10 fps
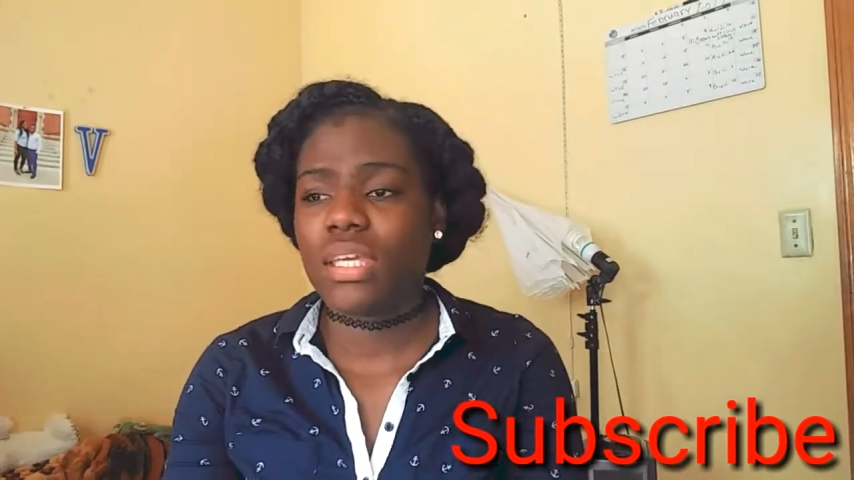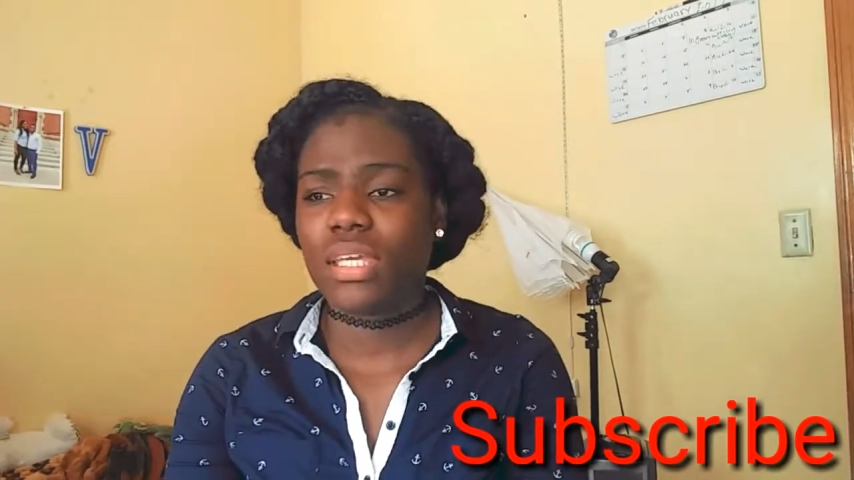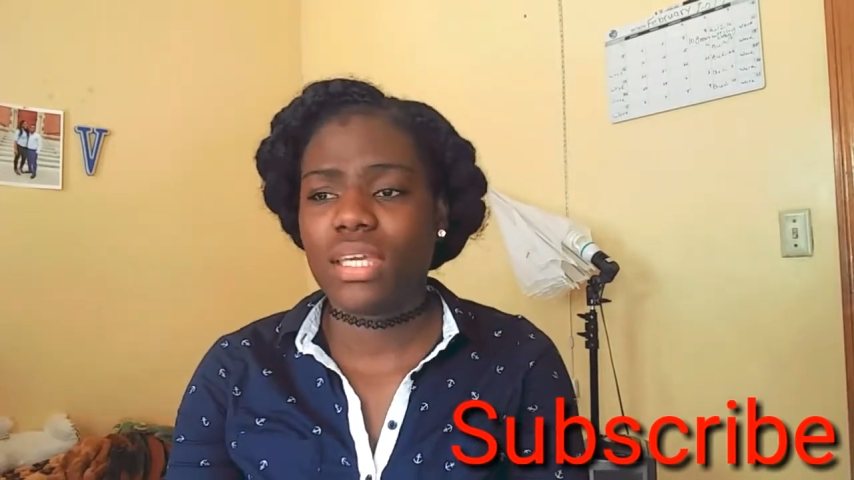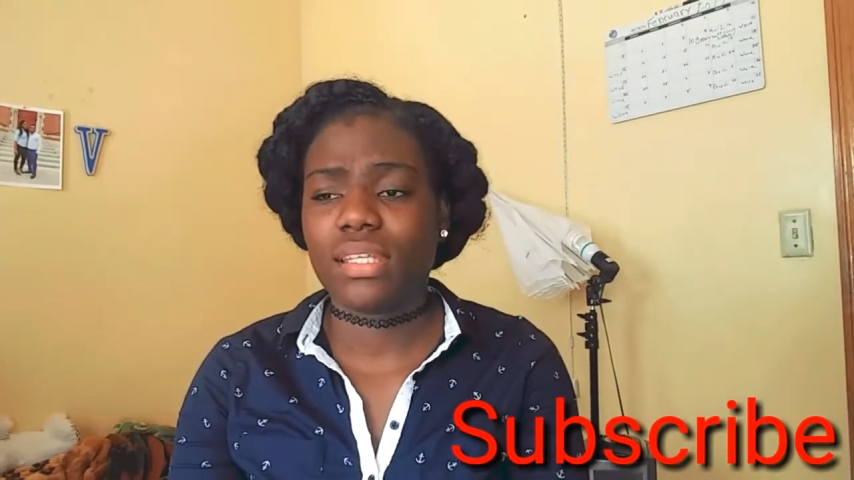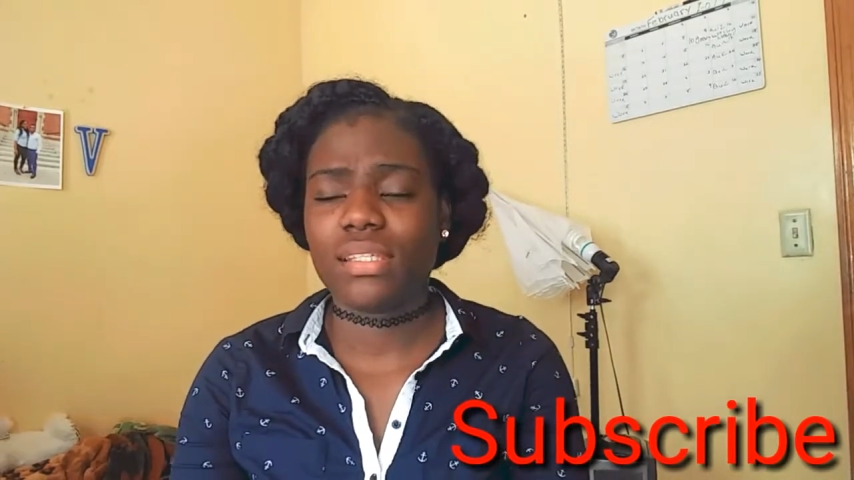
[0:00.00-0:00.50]

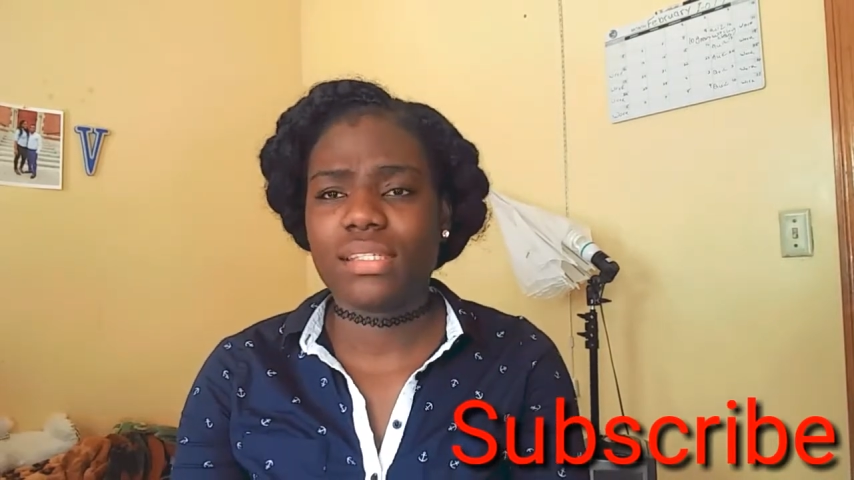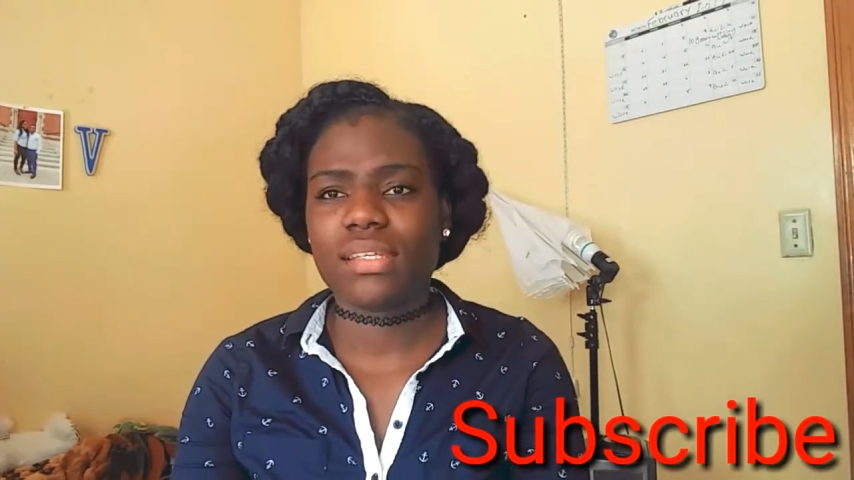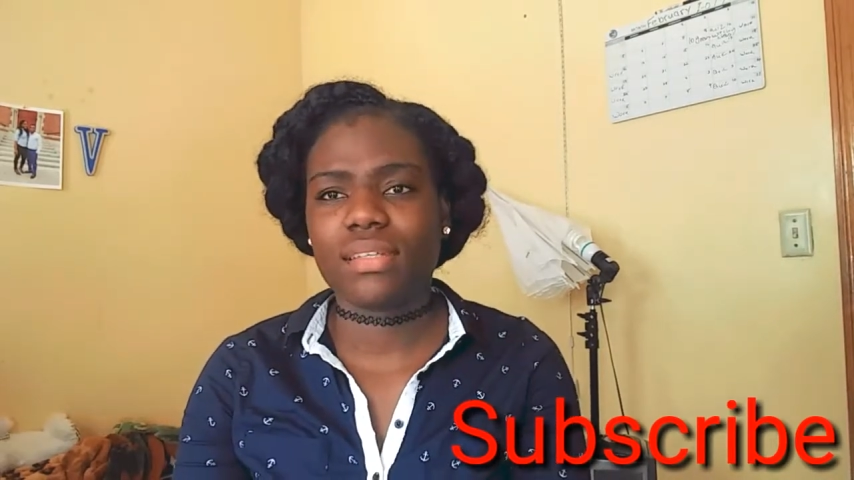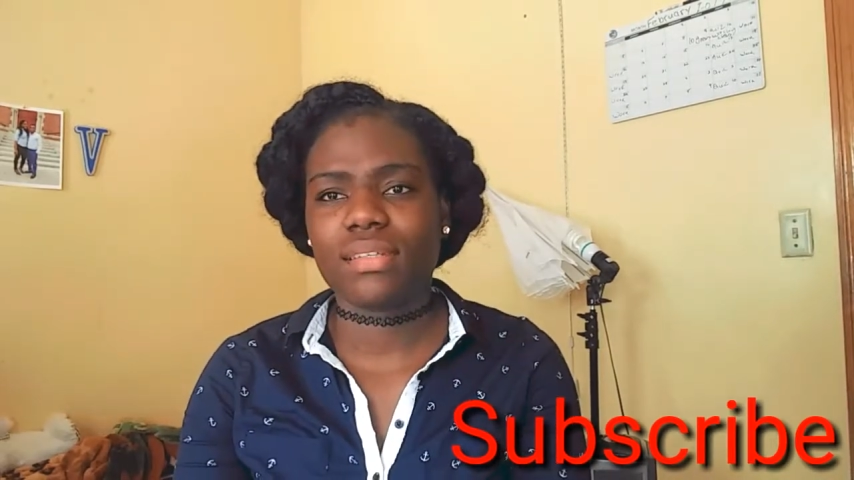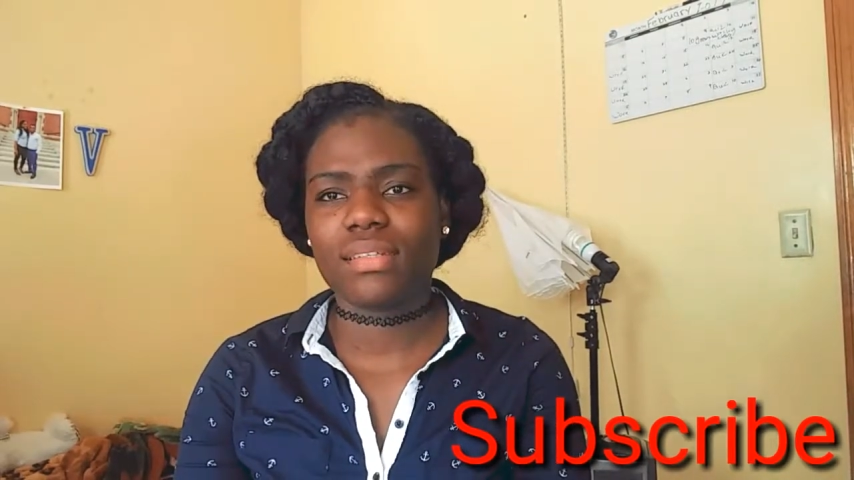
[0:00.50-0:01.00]

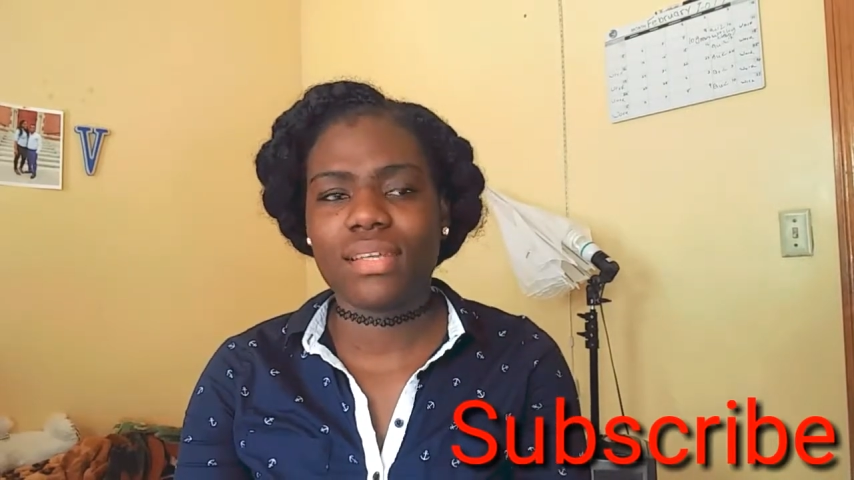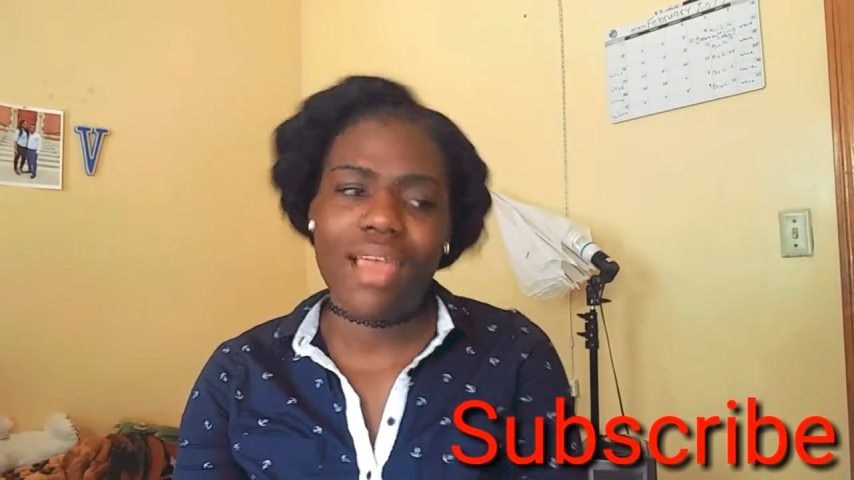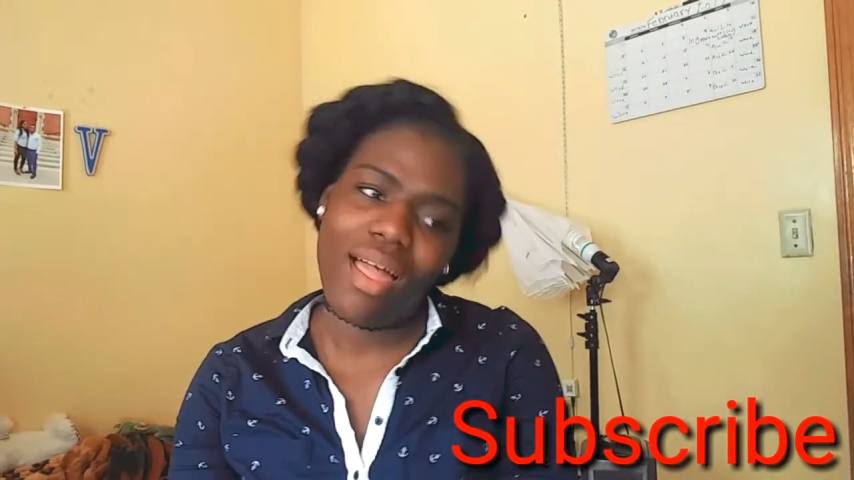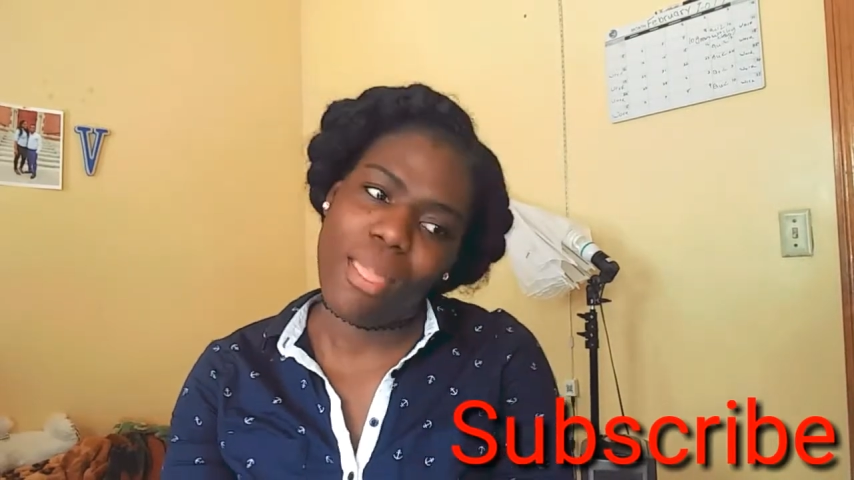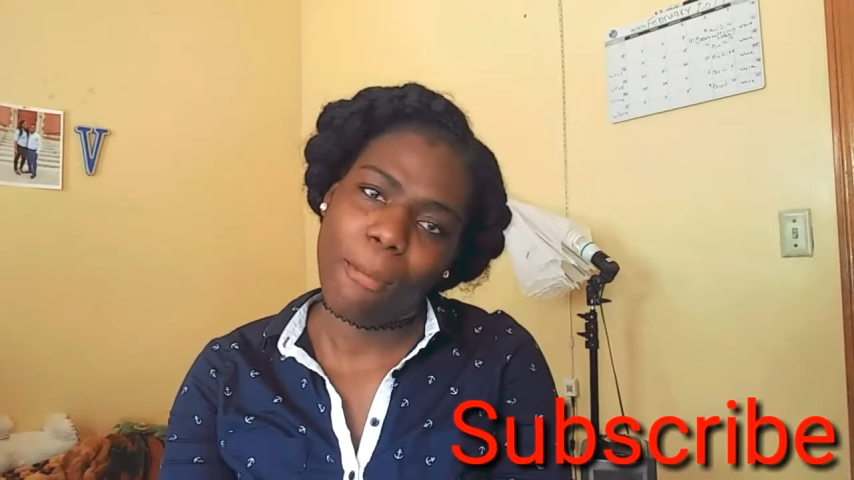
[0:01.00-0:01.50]
And
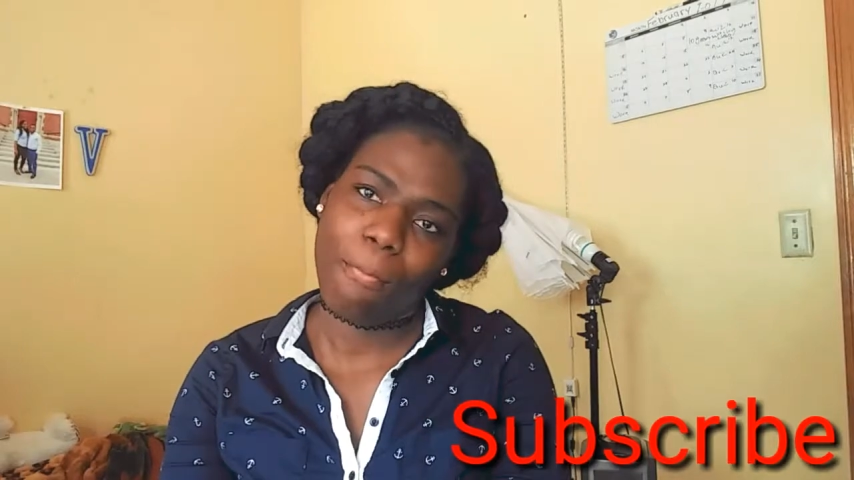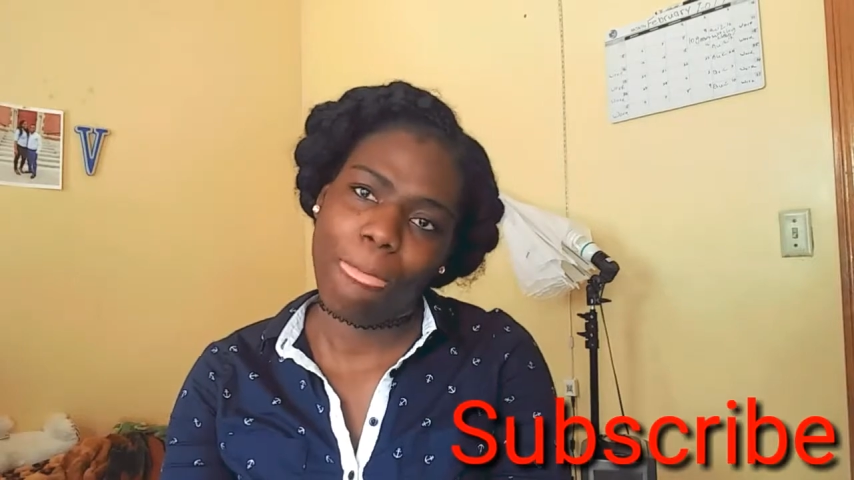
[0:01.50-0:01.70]
yeah,